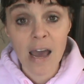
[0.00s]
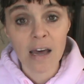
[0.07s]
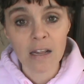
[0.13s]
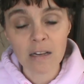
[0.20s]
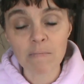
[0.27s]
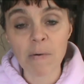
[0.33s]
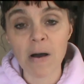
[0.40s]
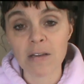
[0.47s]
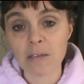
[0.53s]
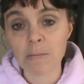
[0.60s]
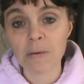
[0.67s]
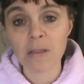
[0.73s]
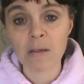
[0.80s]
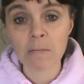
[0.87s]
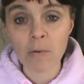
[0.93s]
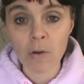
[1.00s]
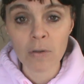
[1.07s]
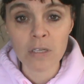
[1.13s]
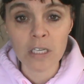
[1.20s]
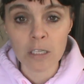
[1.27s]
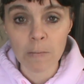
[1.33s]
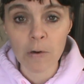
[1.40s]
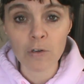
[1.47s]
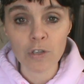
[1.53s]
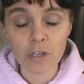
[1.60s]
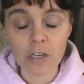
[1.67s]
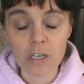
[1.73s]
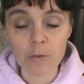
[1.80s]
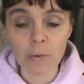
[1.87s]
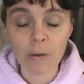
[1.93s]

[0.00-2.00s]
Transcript: and possibly the mold exposure because